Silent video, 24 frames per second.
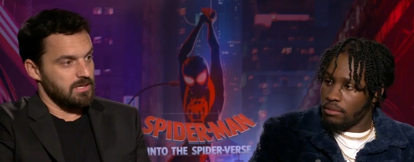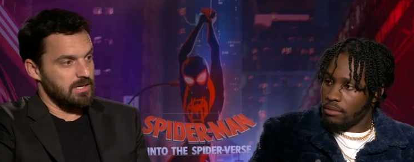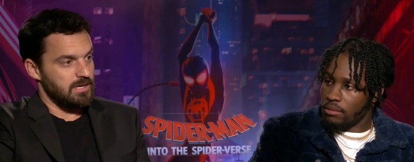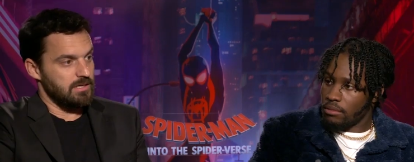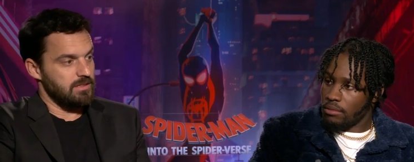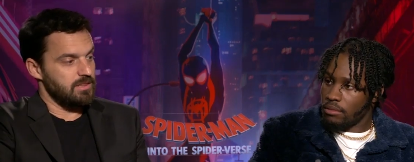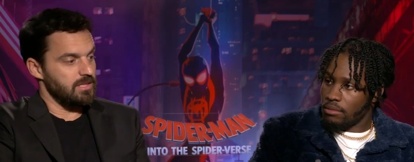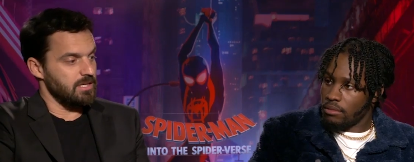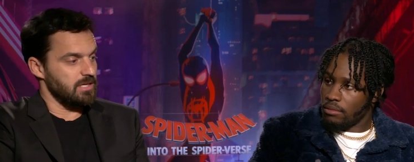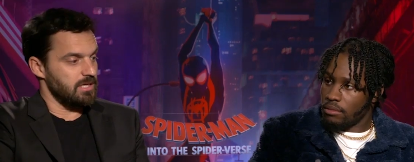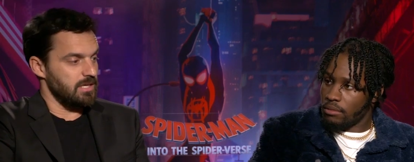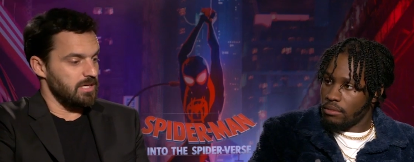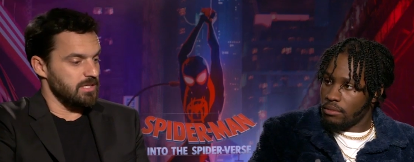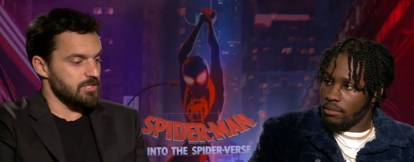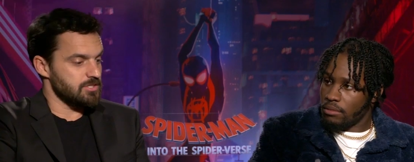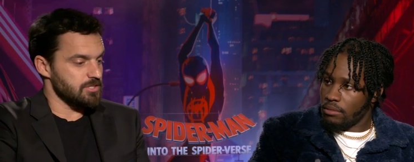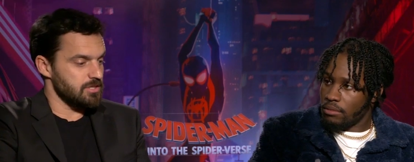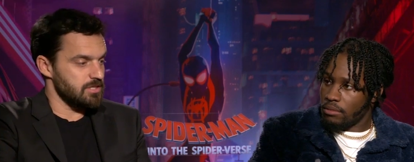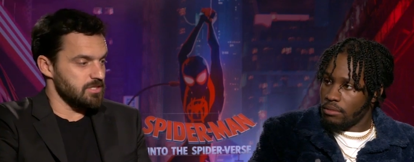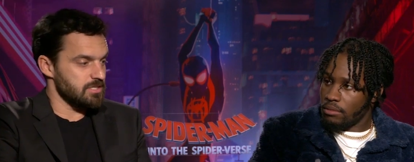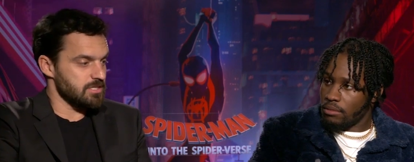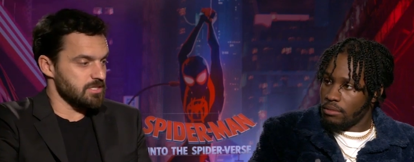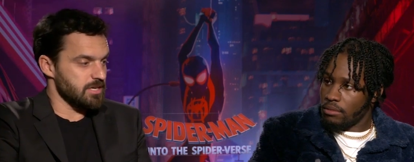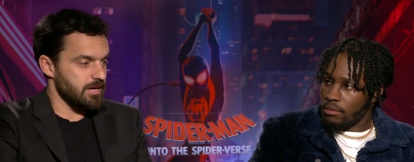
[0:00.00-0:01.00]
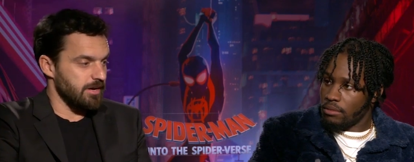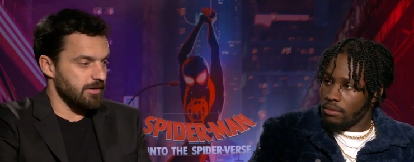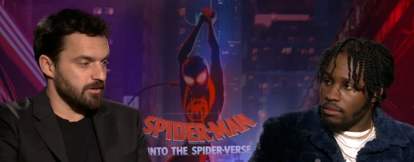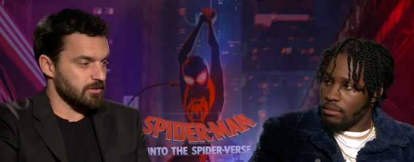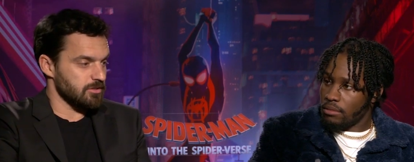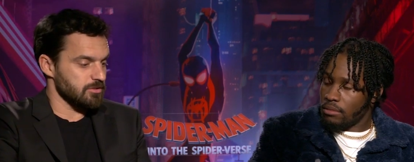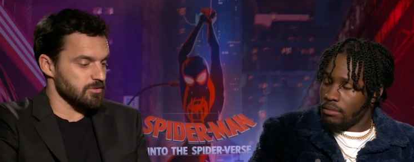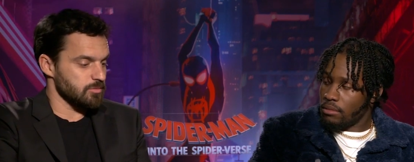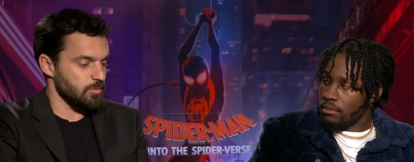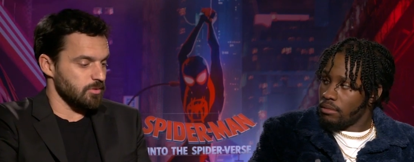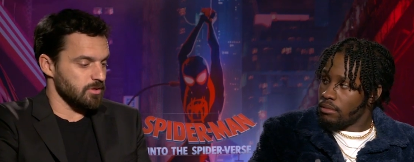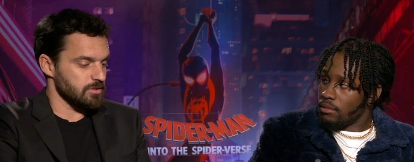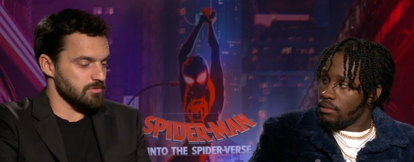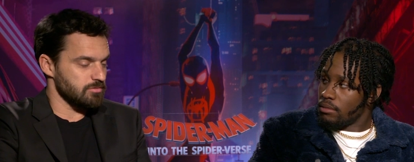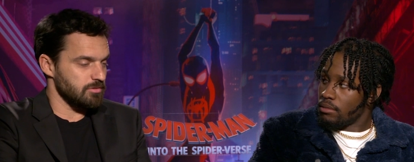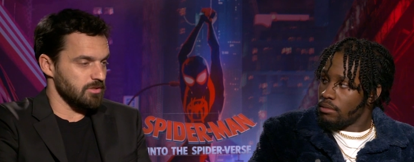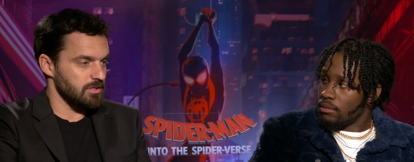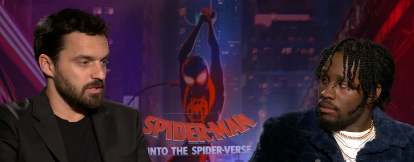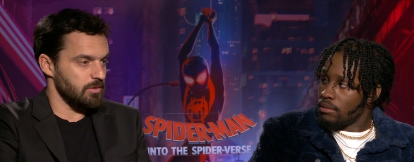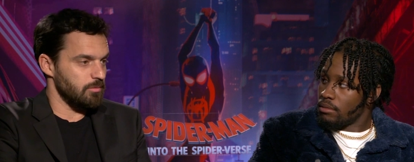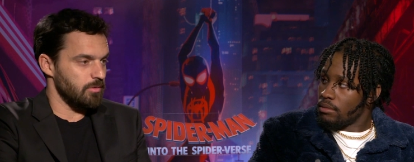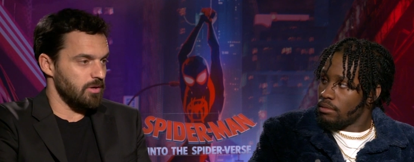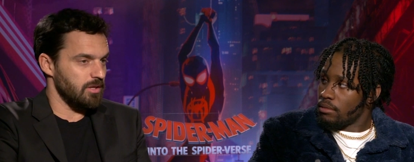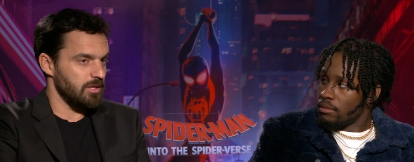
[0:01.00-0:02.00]
Speaker 1: I think each of these characters works
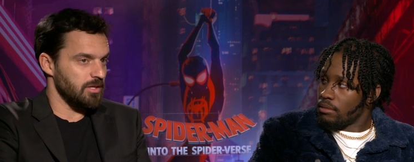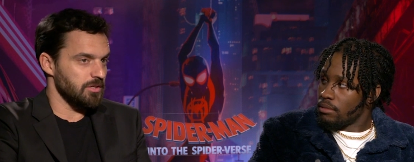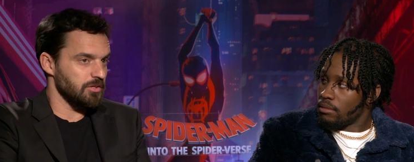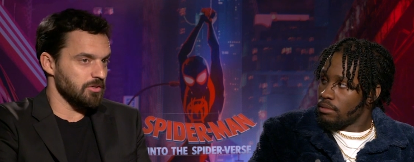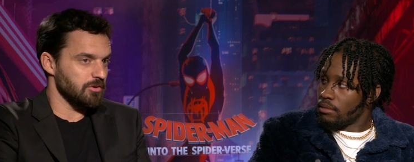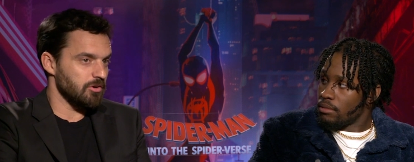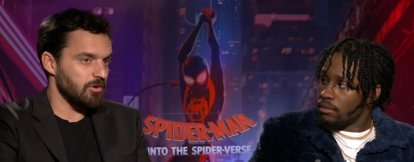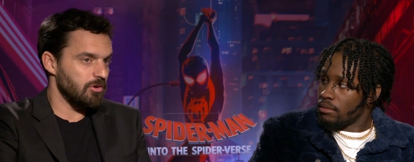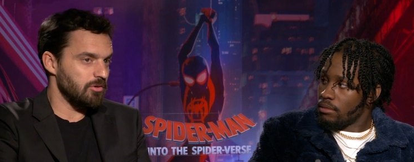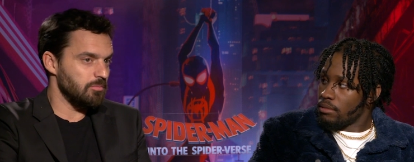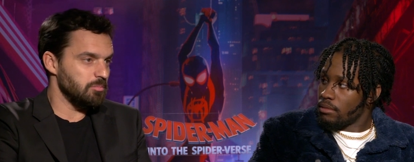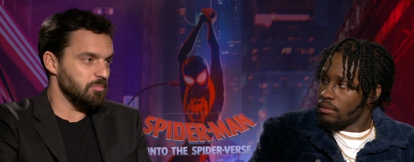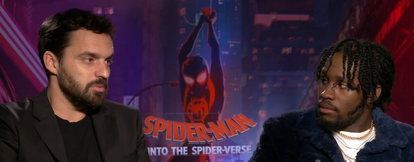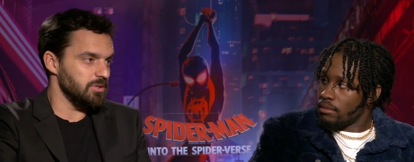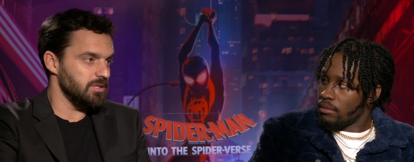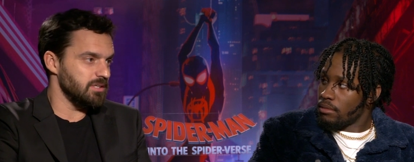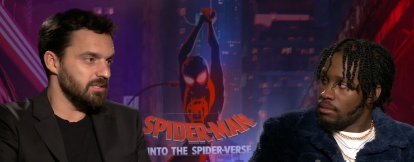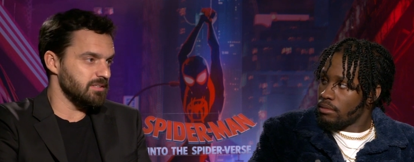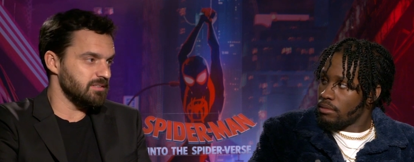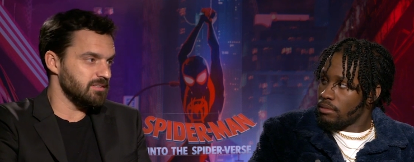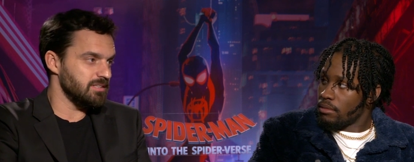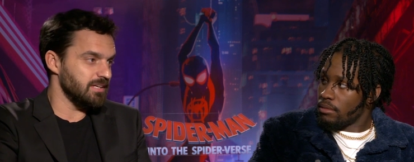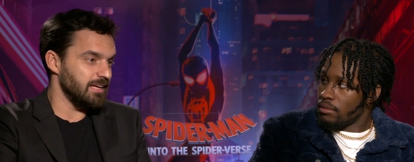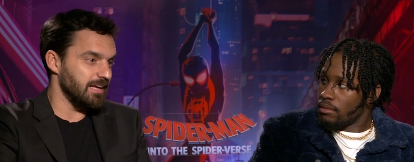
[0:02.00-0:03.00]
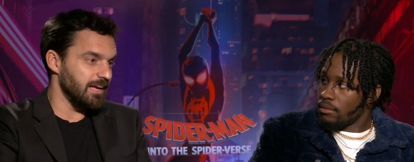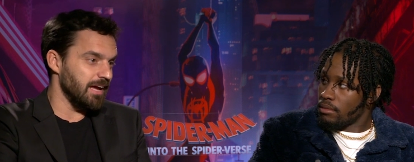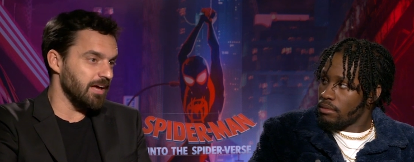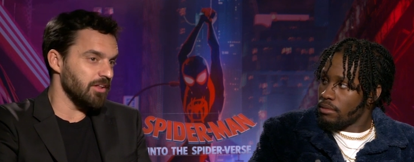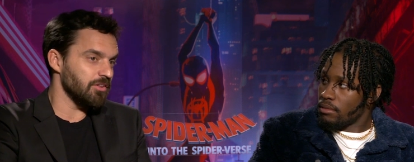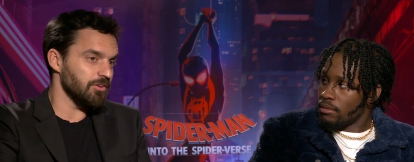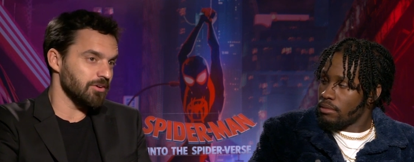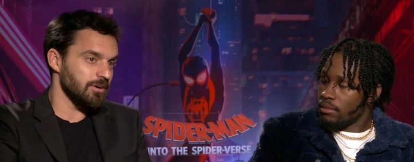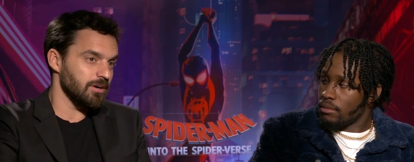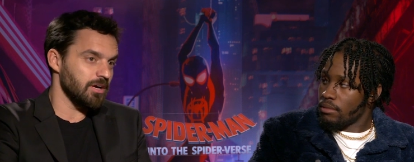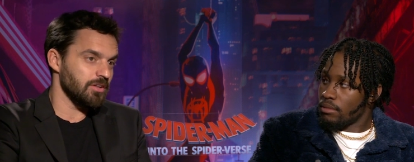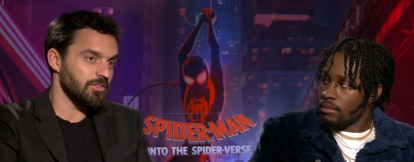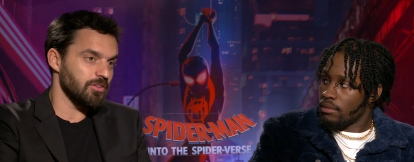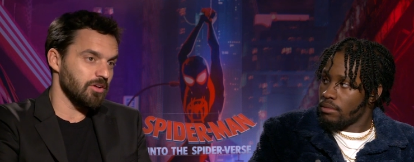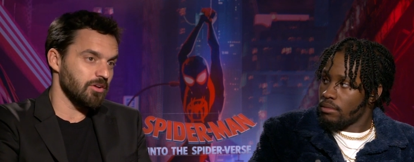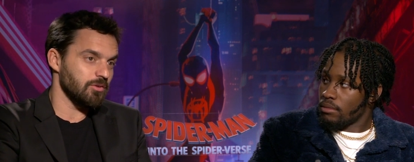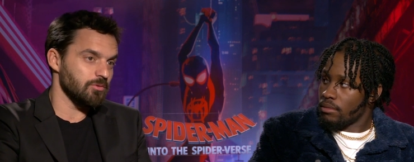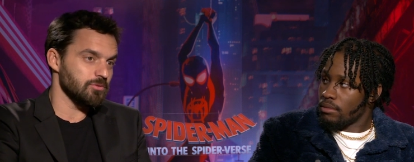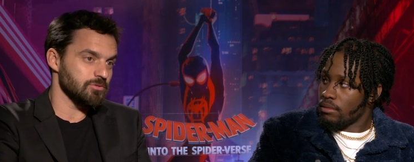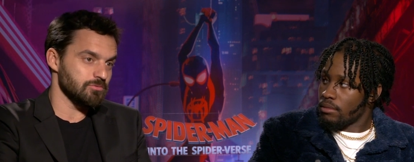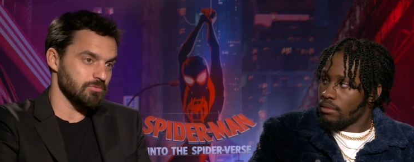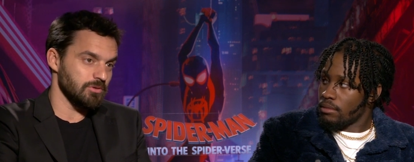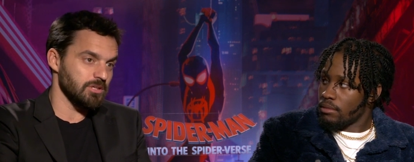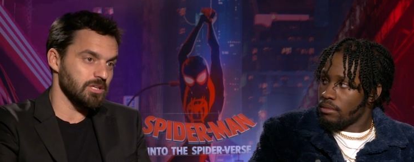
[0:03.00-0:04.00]
really well on their own, but together I thought
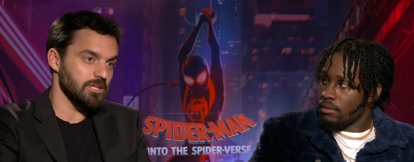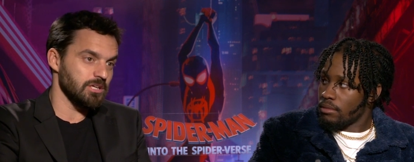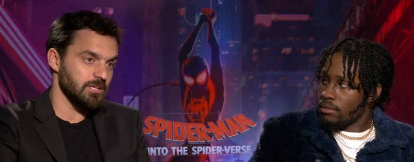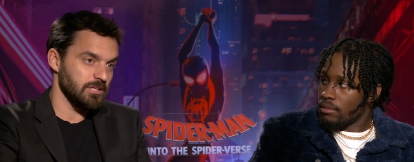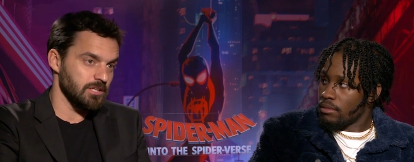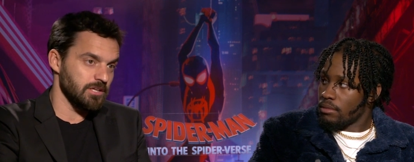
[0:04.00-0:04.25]
it was really